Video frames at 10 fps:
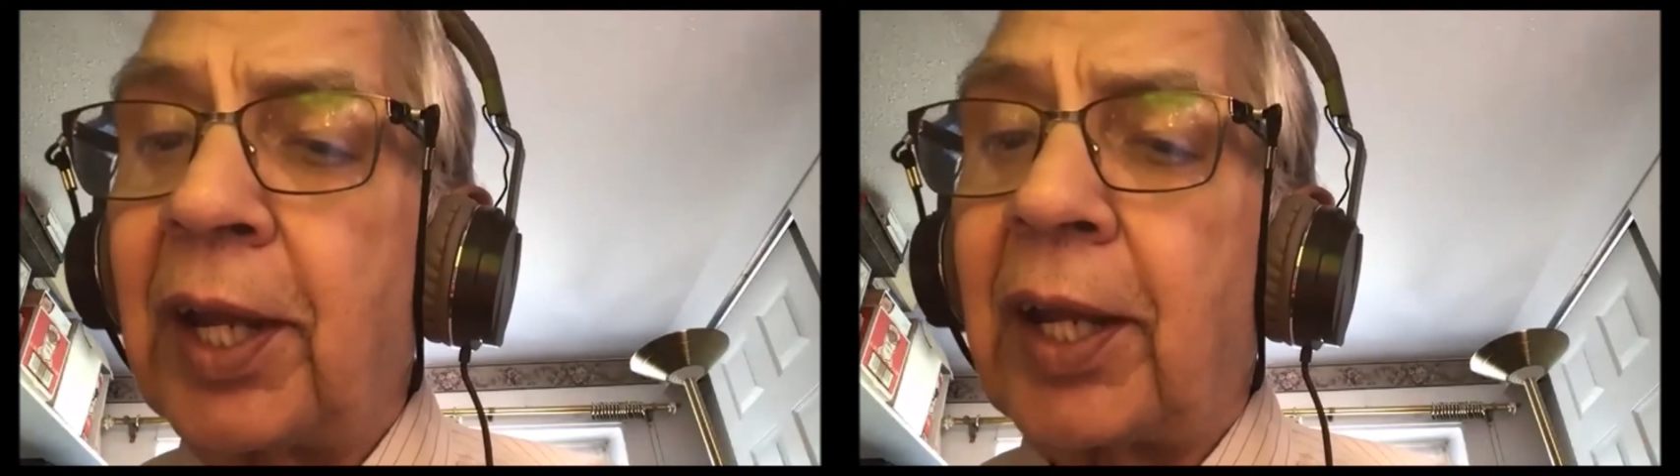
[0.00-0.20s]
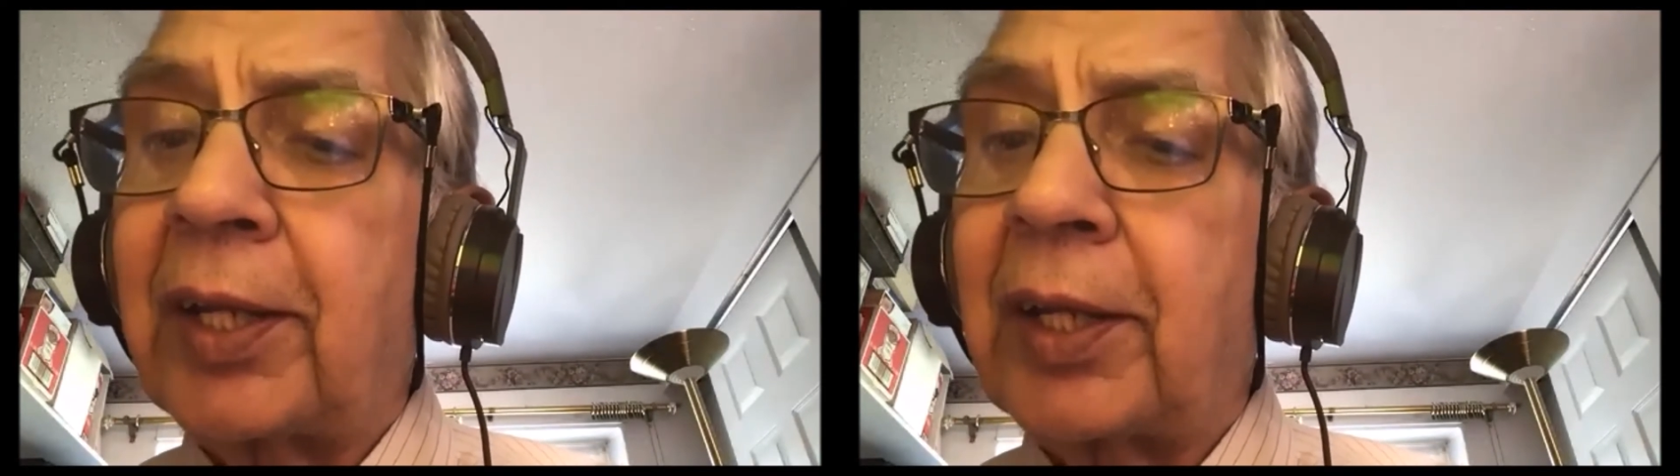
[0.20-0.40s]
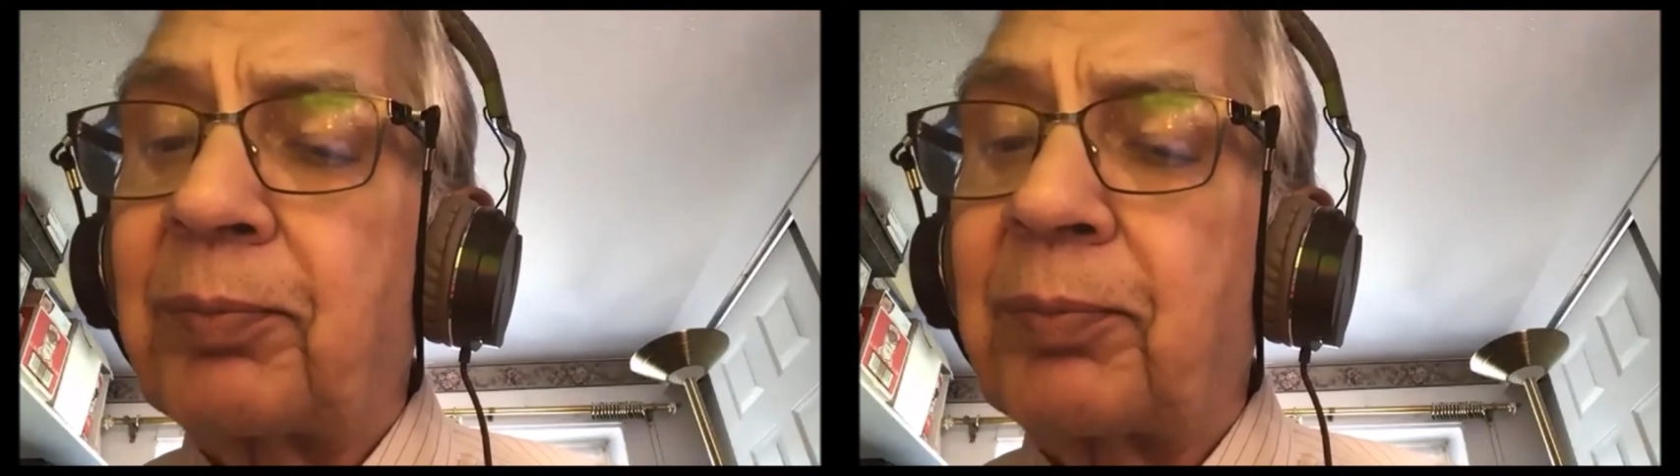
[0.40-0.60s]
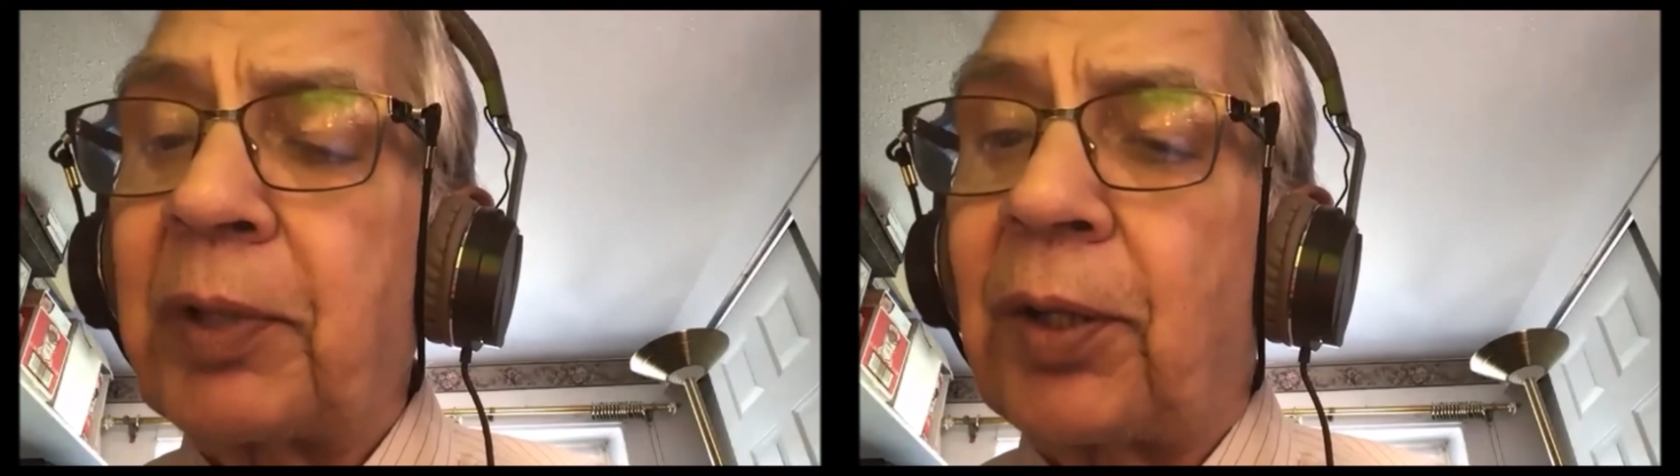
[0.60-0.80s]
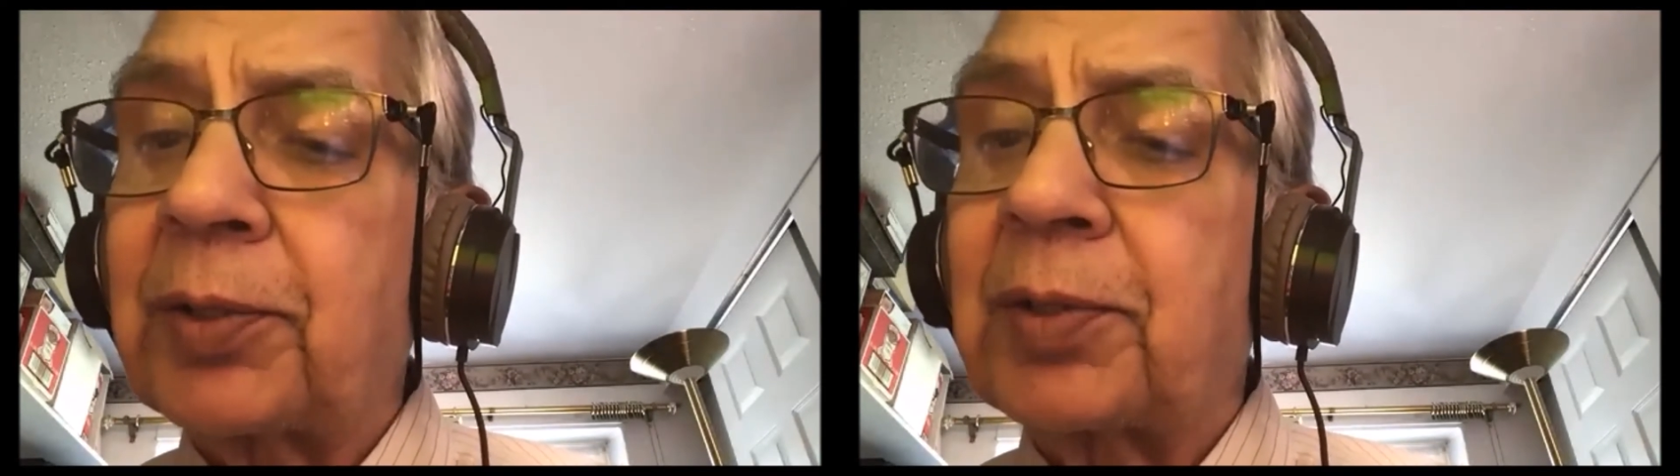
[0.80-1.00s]
and that
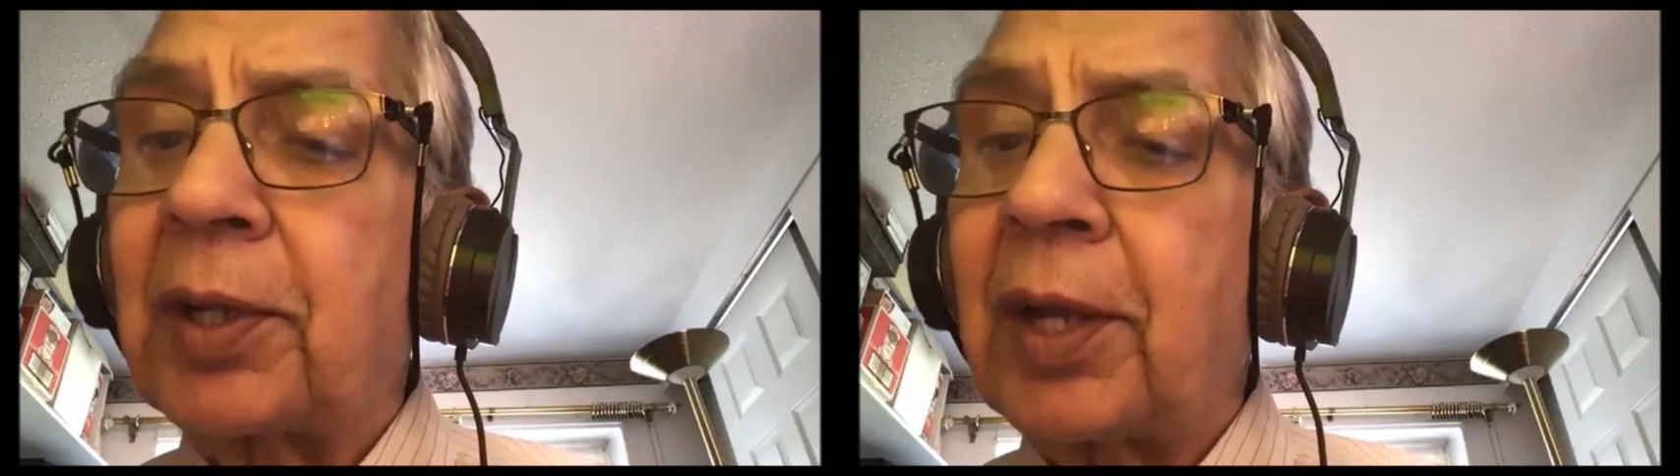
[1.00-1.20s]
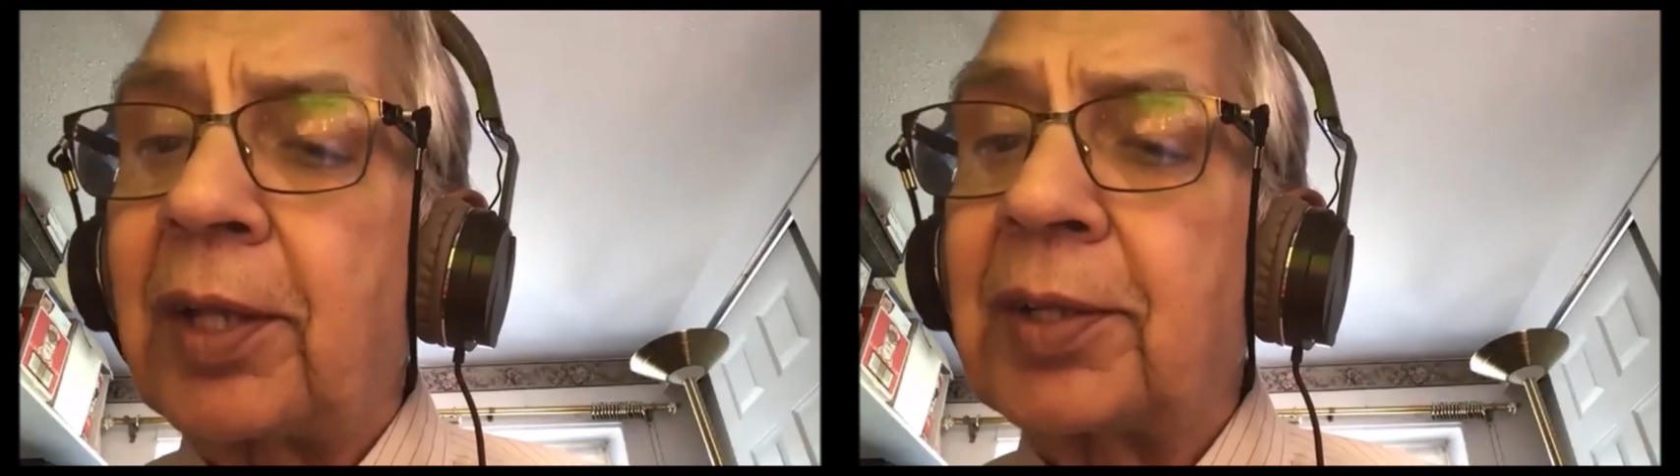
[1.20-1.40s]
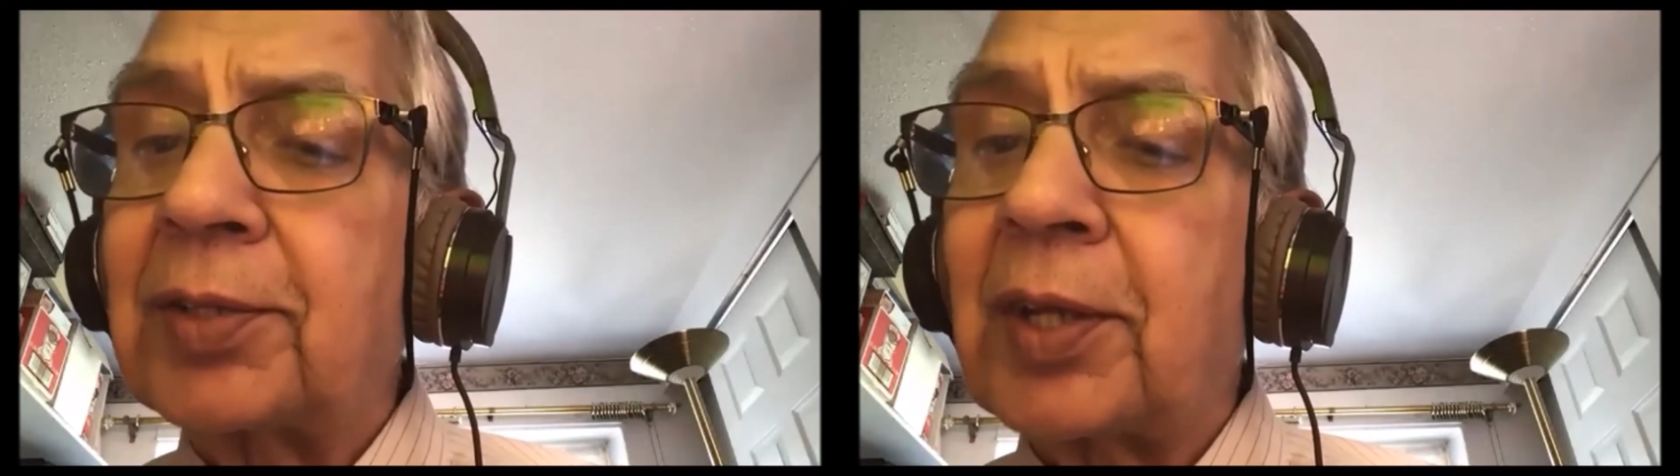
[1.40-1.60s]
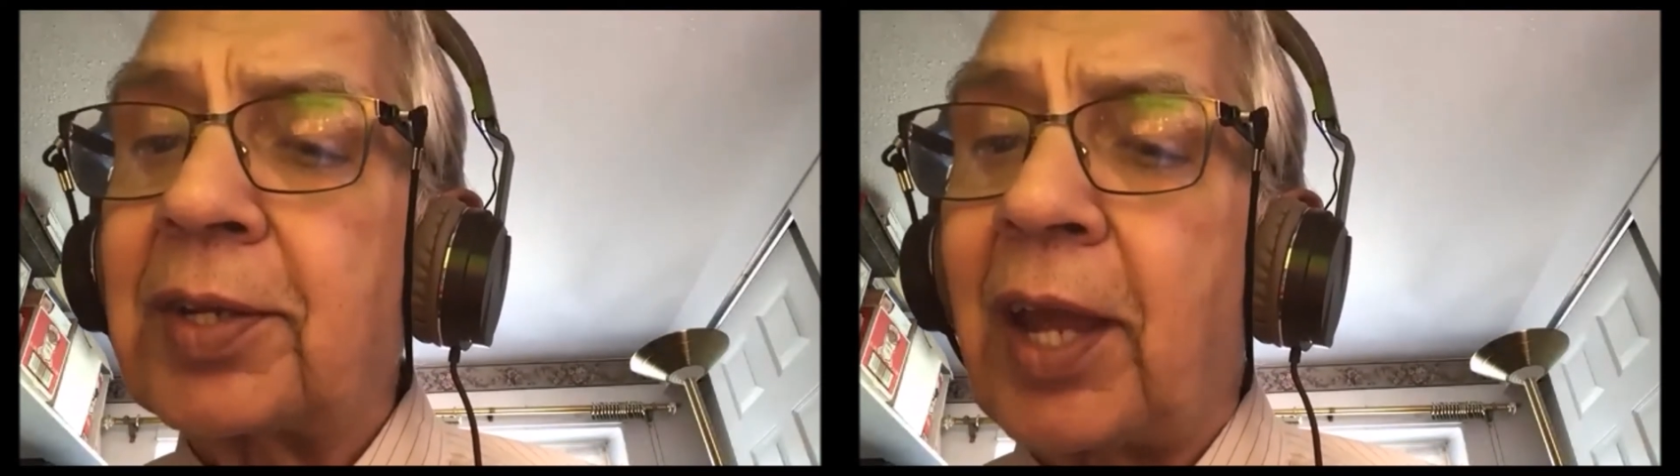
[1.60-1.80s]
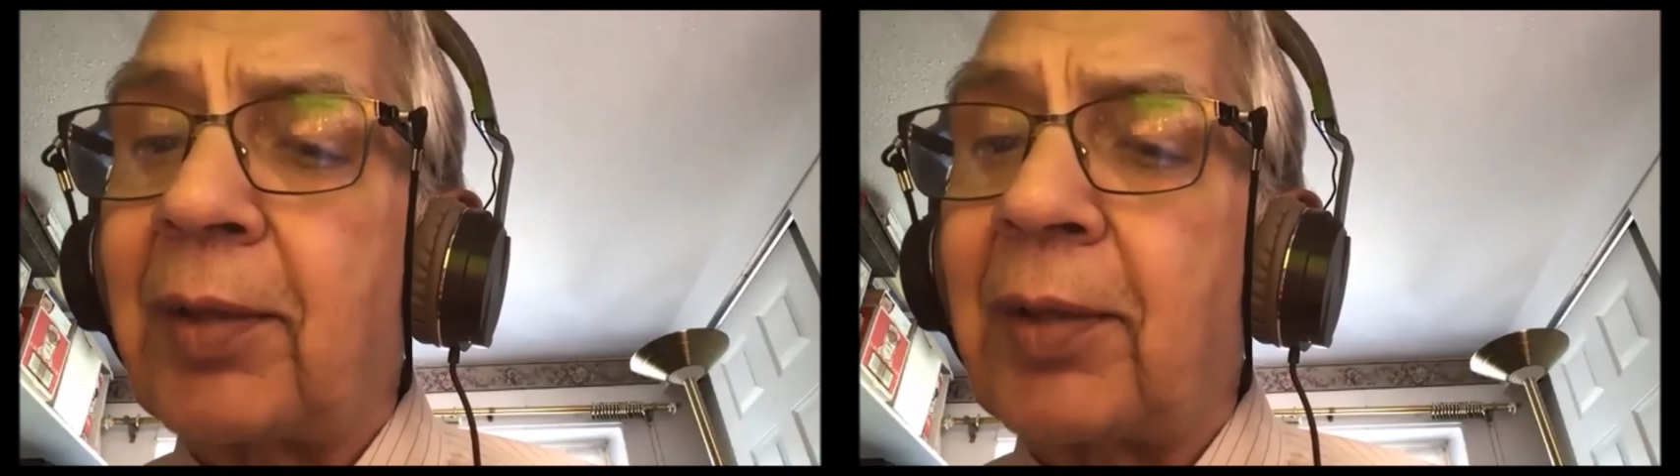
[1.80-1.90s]
because this has